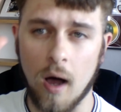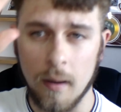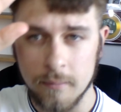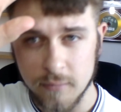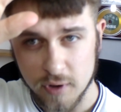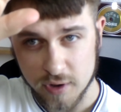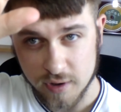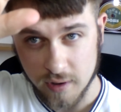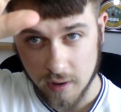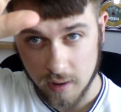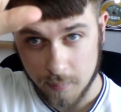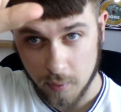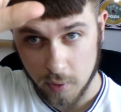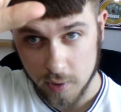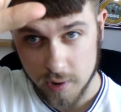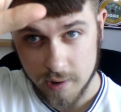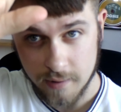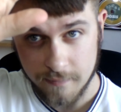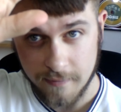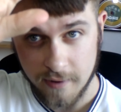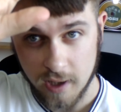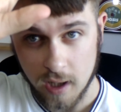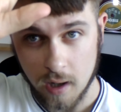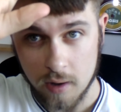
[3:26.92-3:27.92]
I'm just going to pause
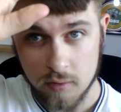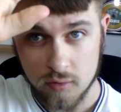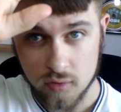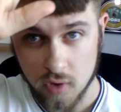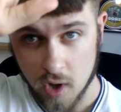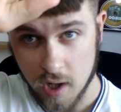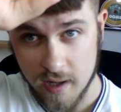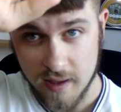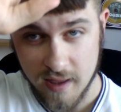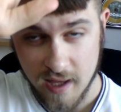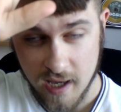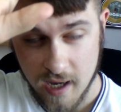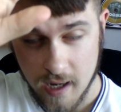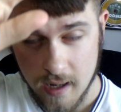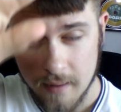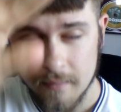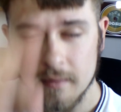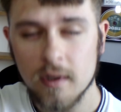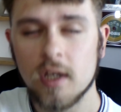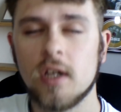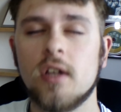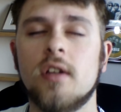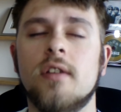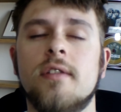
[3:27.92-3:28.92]
the video right there.
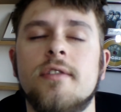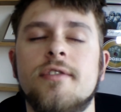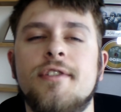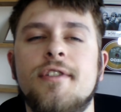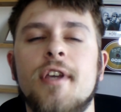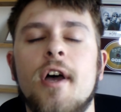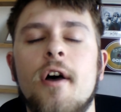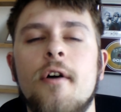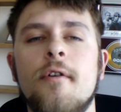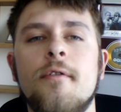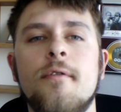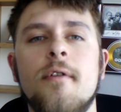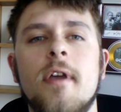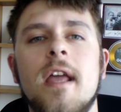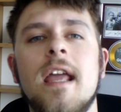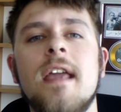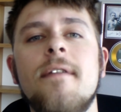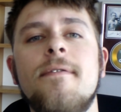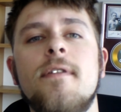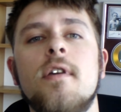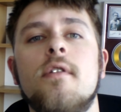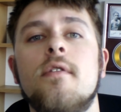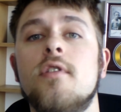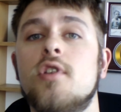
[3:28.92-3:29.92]
So
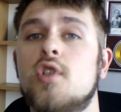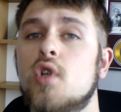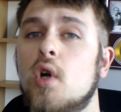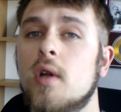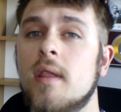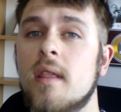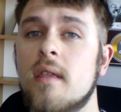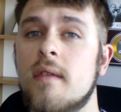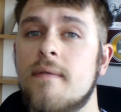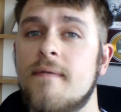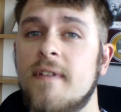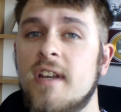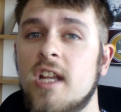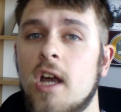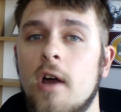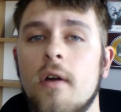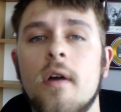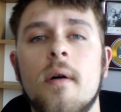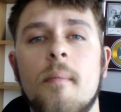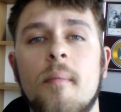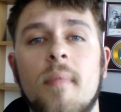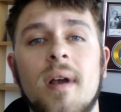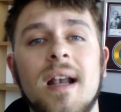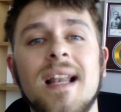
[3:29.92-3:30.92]
if you're enjoying this video,
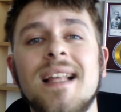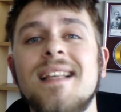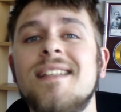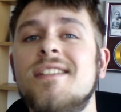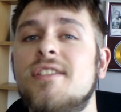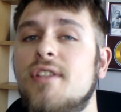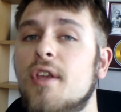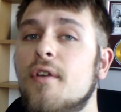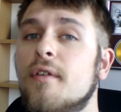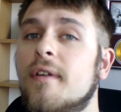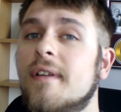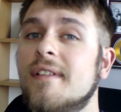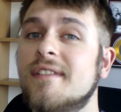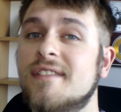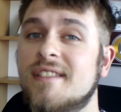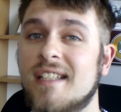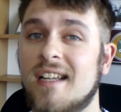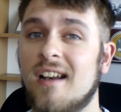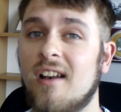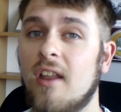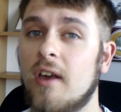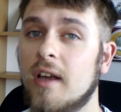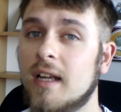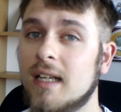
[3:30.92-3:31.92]
please do
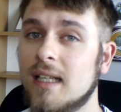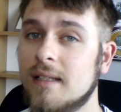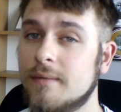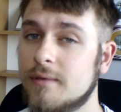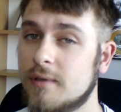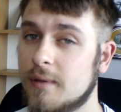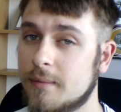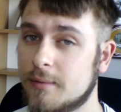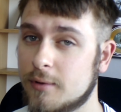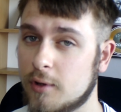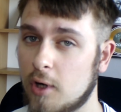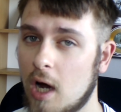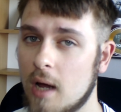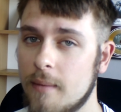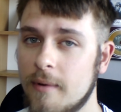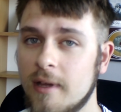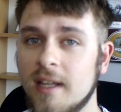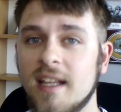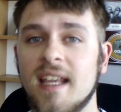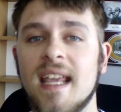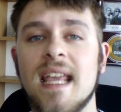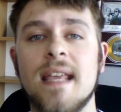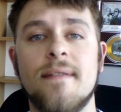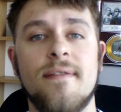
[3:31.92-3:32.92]
consider liking and
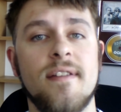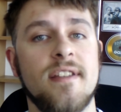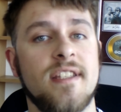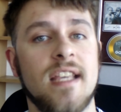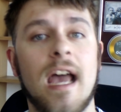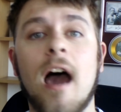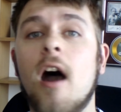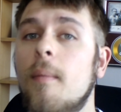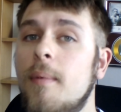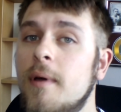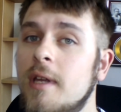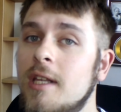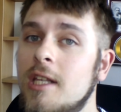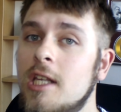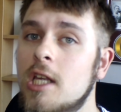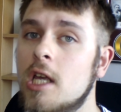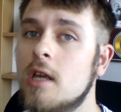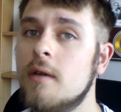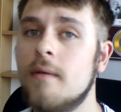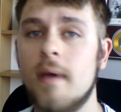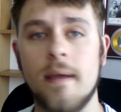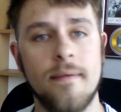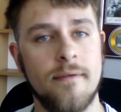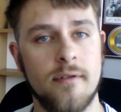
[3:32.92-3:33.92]
subscribing if it's helping
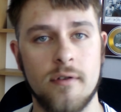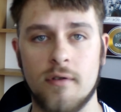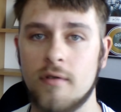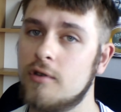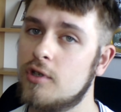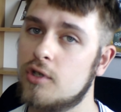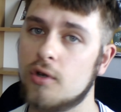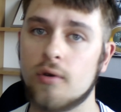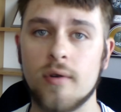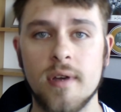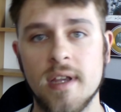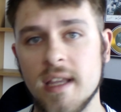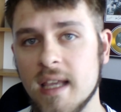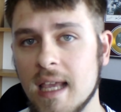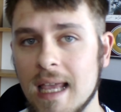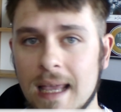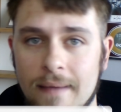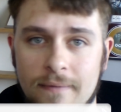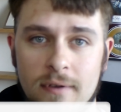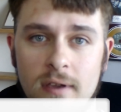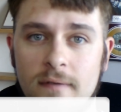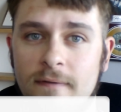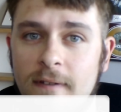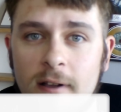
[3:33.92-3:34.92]
you, if you're enjoying it,
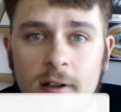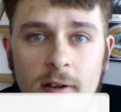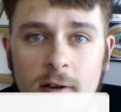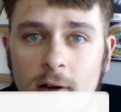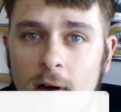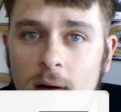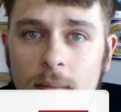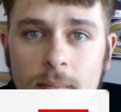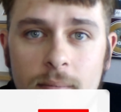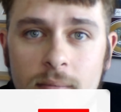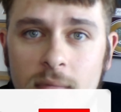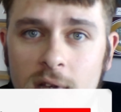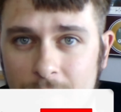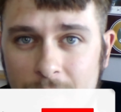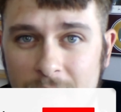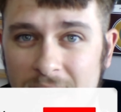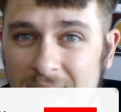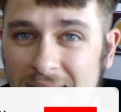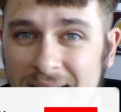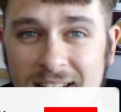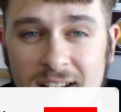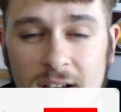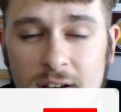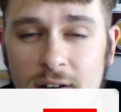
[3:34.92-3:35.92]
if you think I'm
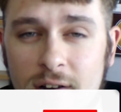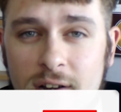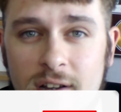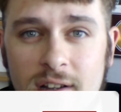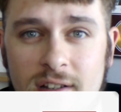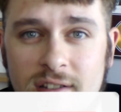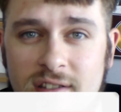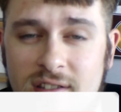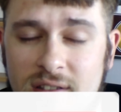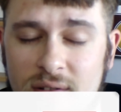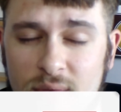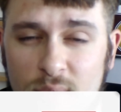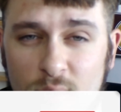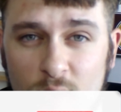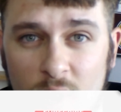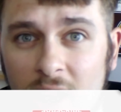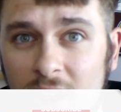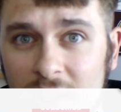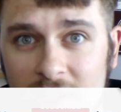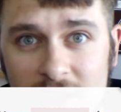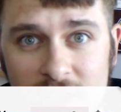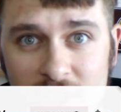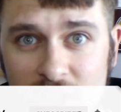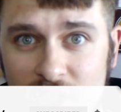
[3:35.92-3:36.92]
mediocre to
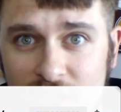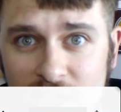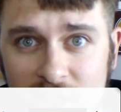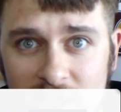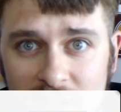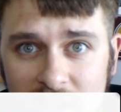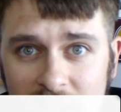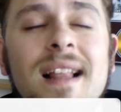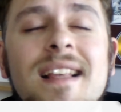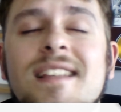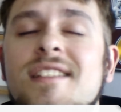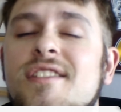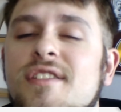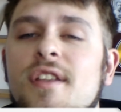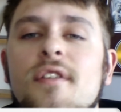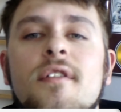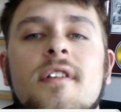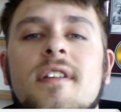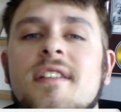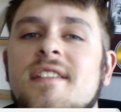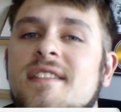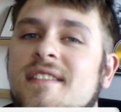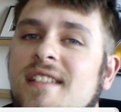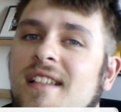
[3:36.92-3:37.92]
watch. Please do
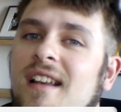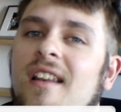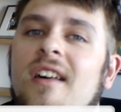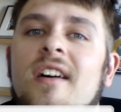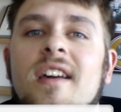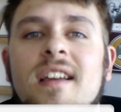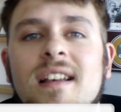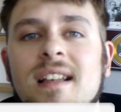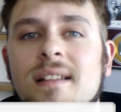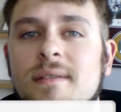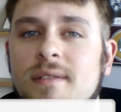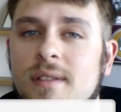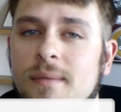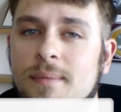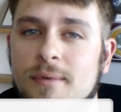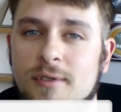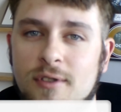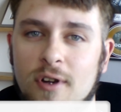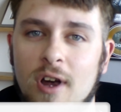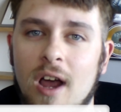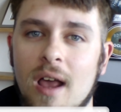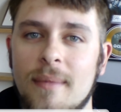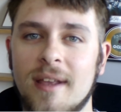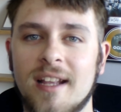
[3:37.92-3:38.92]
consider liking and
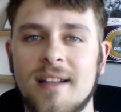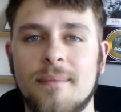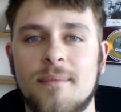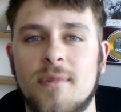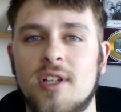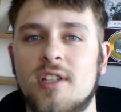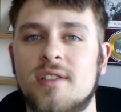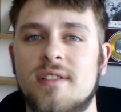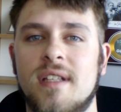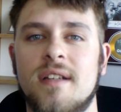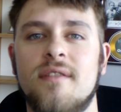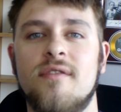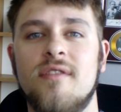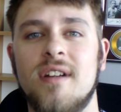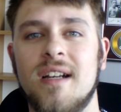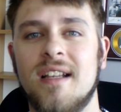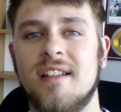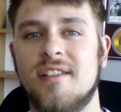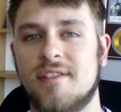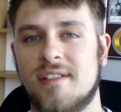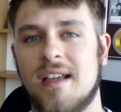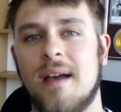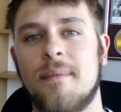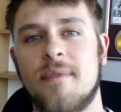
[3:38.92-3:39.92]
subscribing because it really
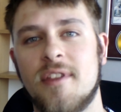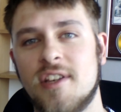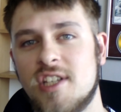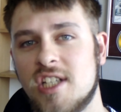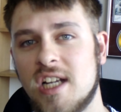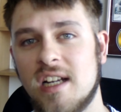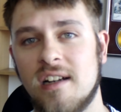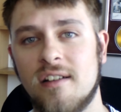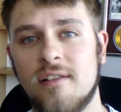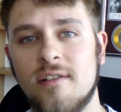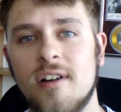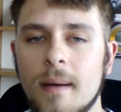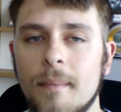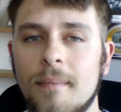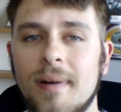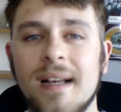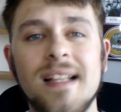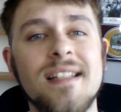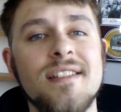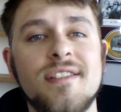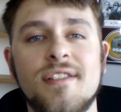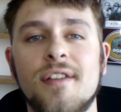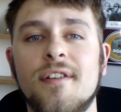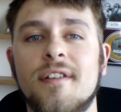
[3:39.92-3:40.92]
does help the channel.
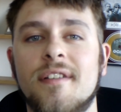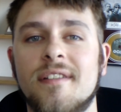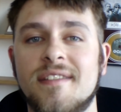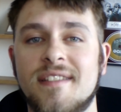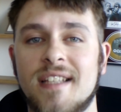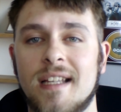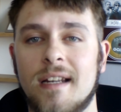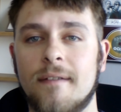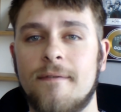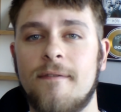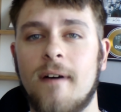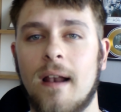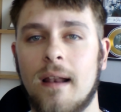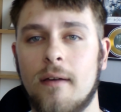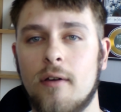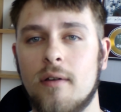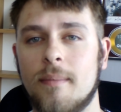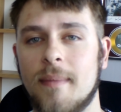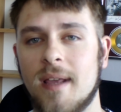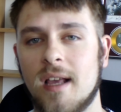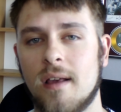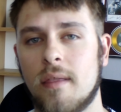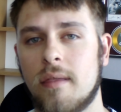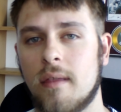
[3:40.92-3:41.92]
Please do consider
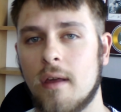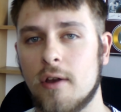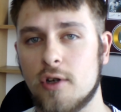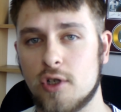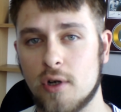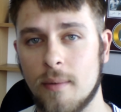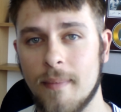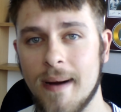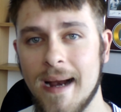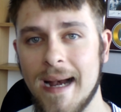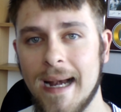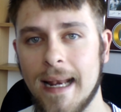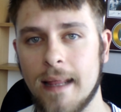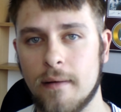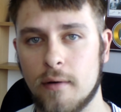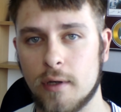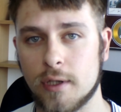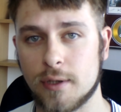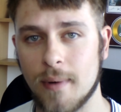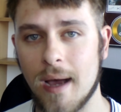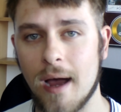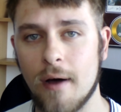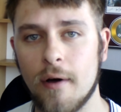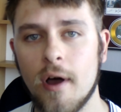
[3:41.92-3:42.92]
following me on social media
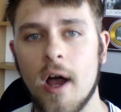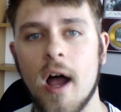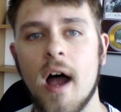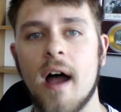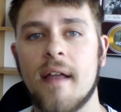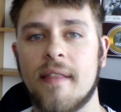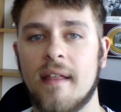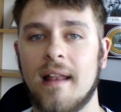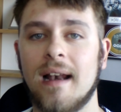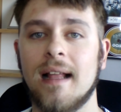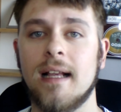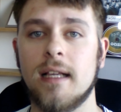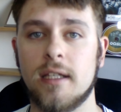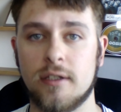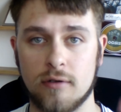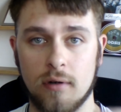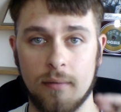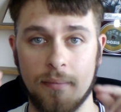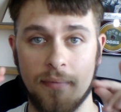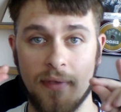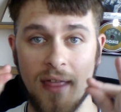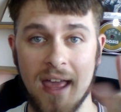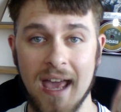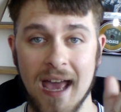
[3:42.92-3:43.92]
as well. The links are
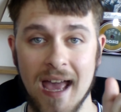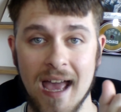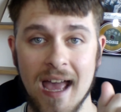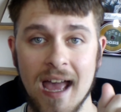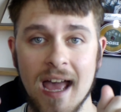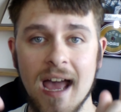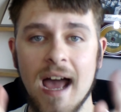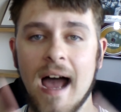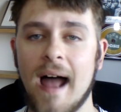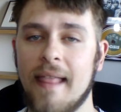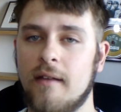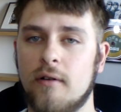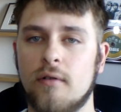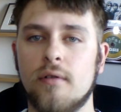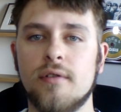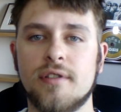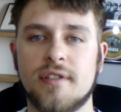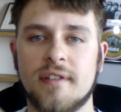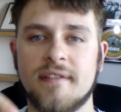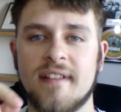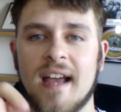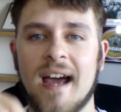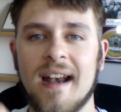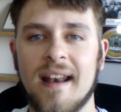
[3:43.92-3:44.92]
up there, and they're
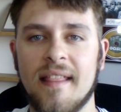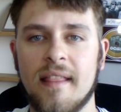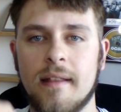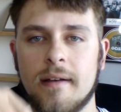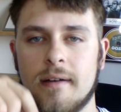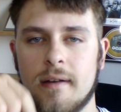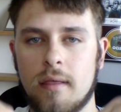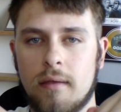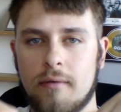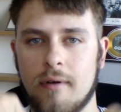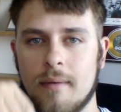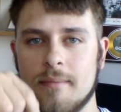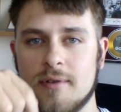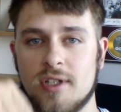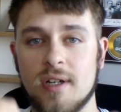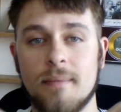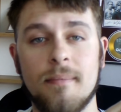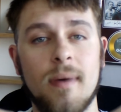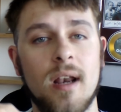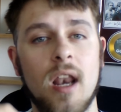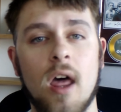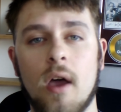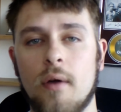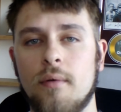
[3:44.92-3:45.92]
also down in the description
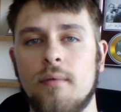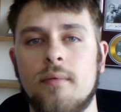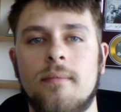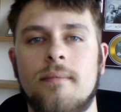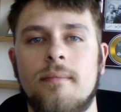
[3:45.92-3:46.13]
below.